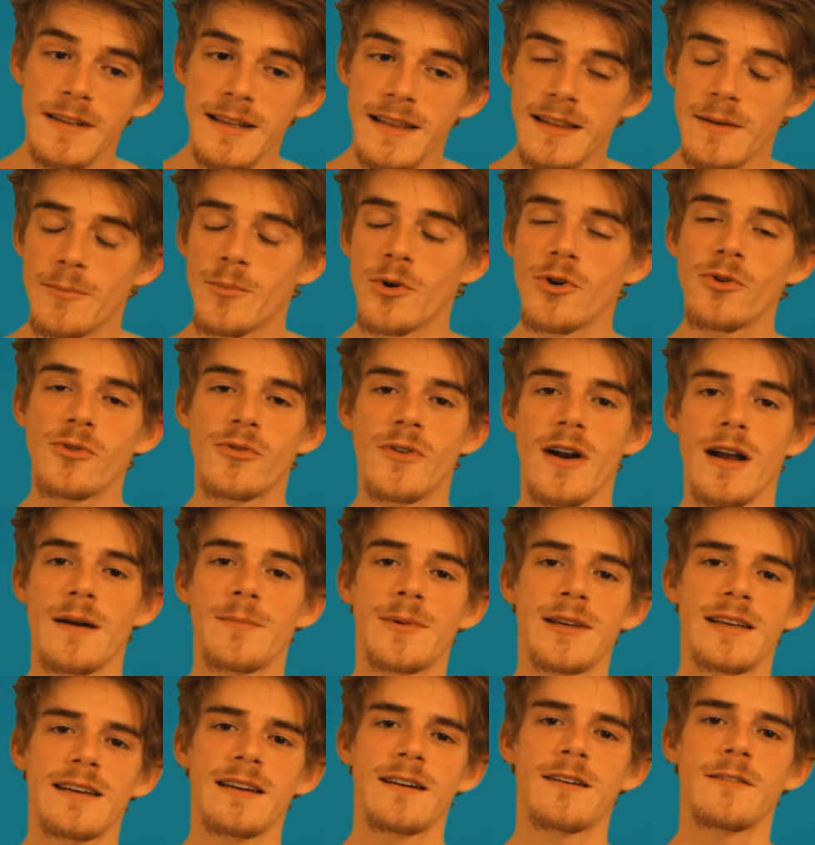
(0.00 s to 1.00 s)
the
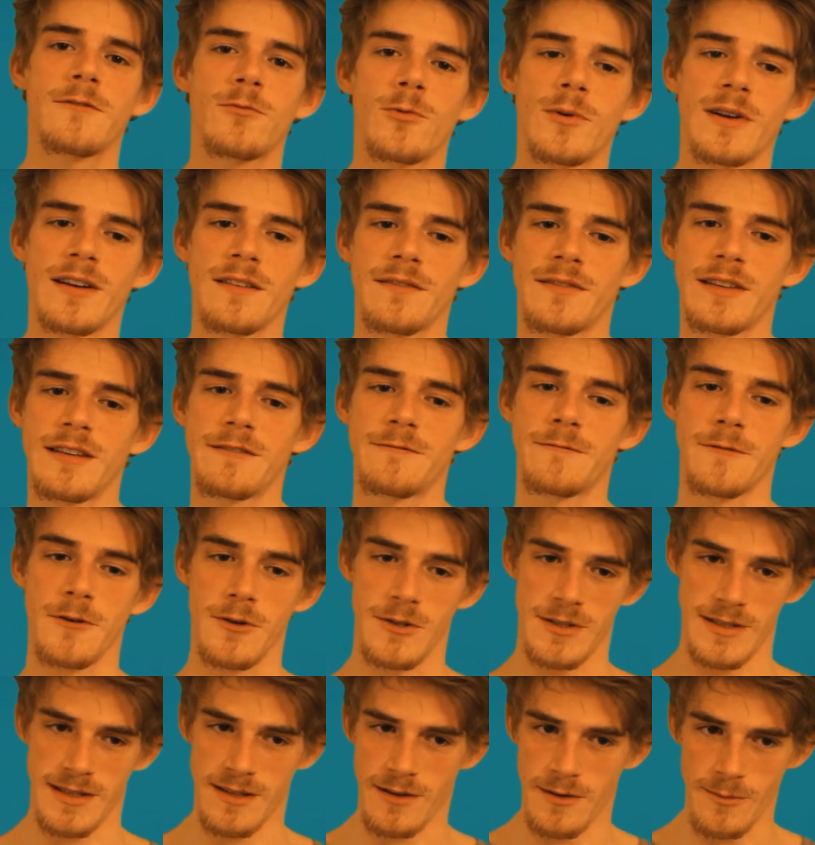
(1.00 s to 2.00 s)
programming of one of the
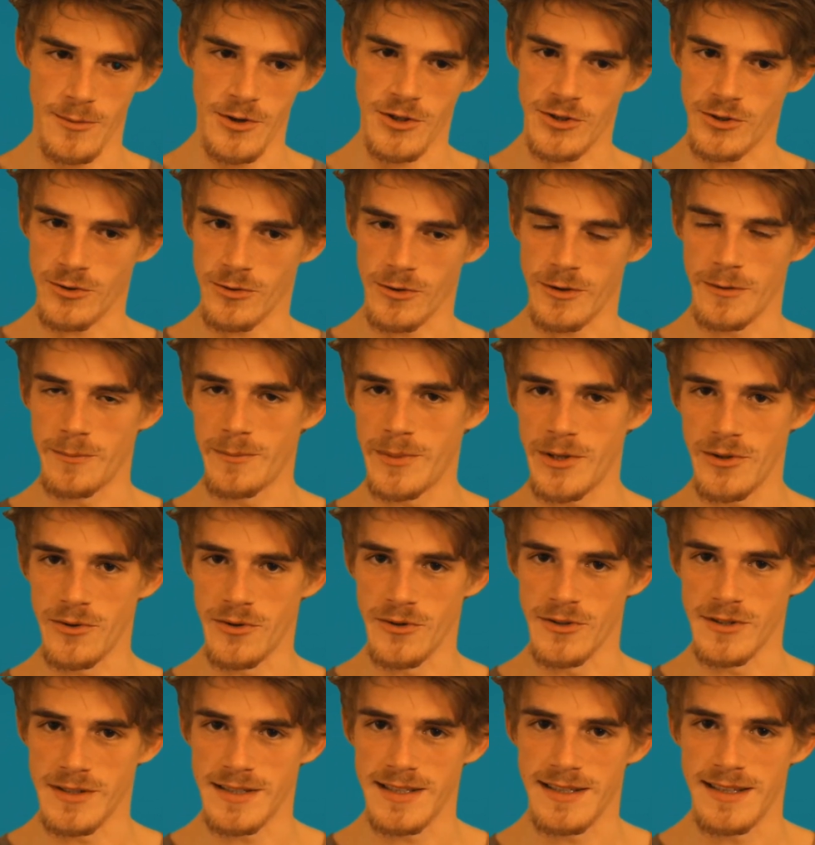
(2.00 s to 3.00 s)
first commercial
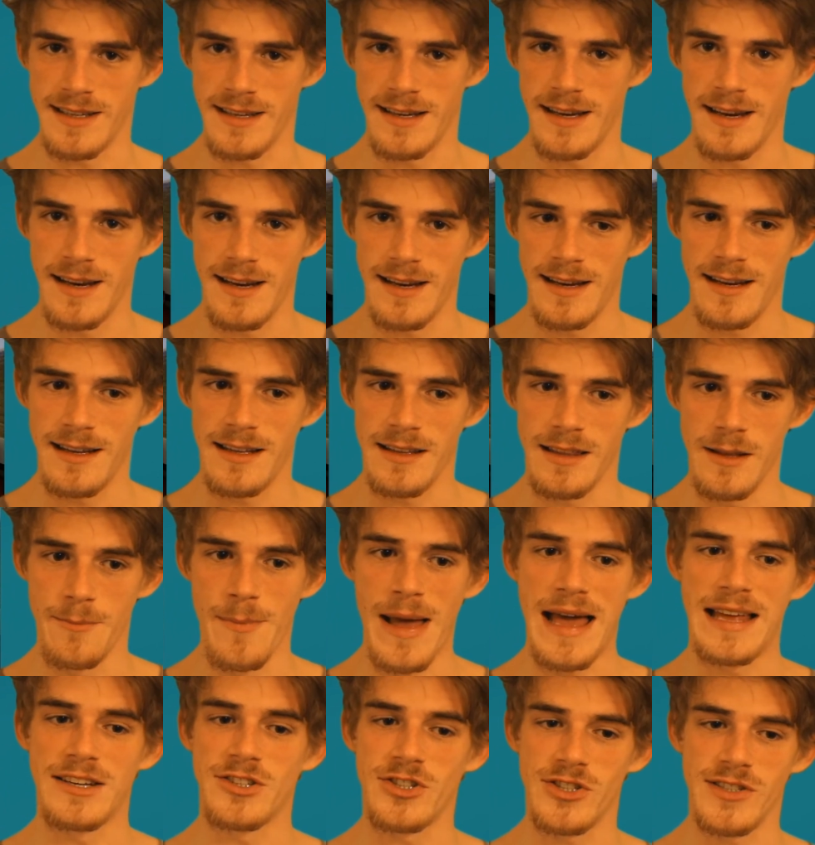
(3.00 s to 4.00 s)
computers, the
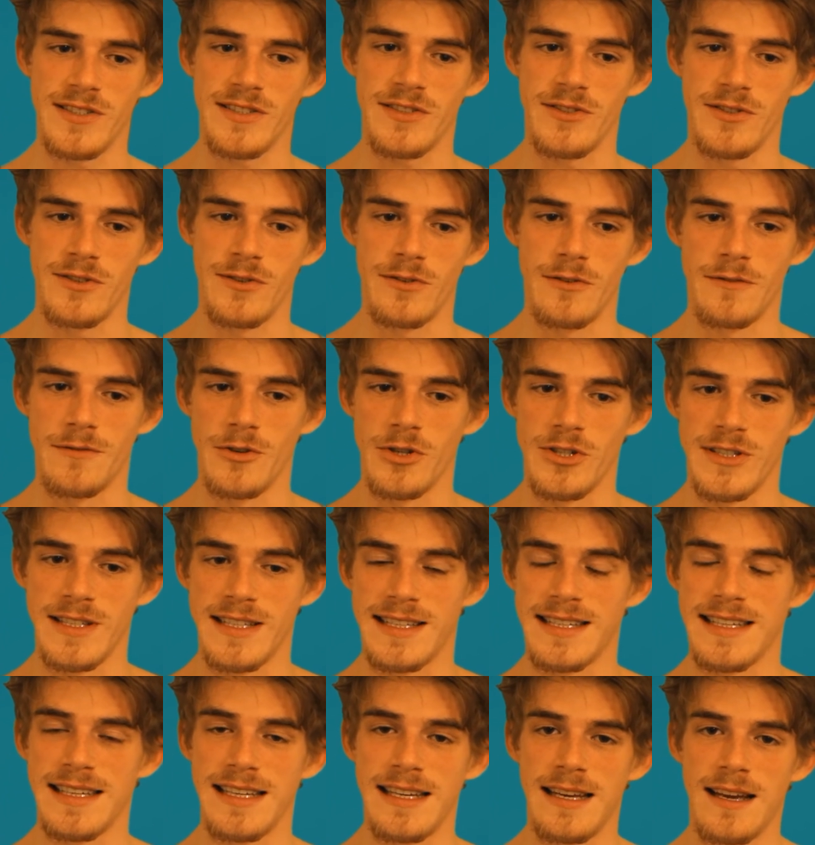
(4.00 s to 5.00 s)
Manchester
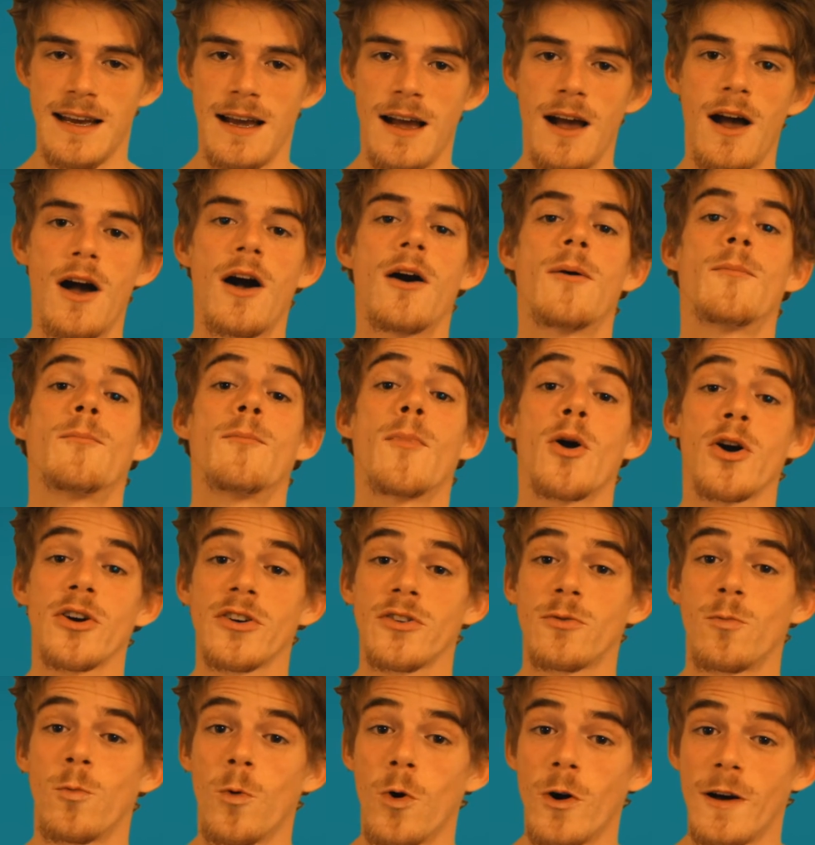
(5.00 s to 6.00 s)
University Mark
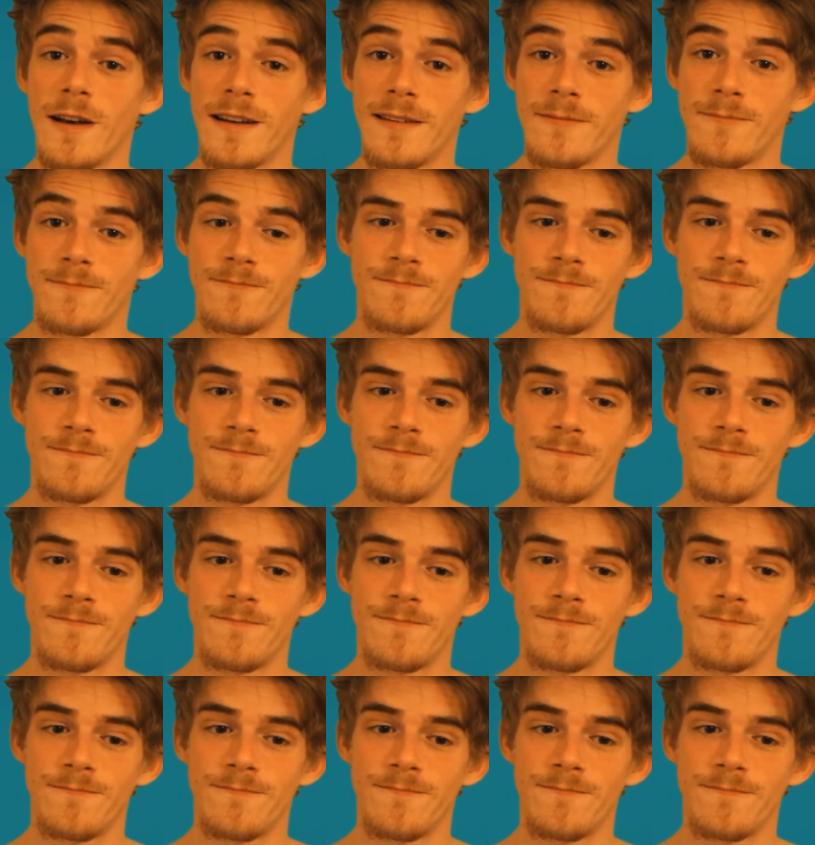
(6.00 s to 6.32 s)
I.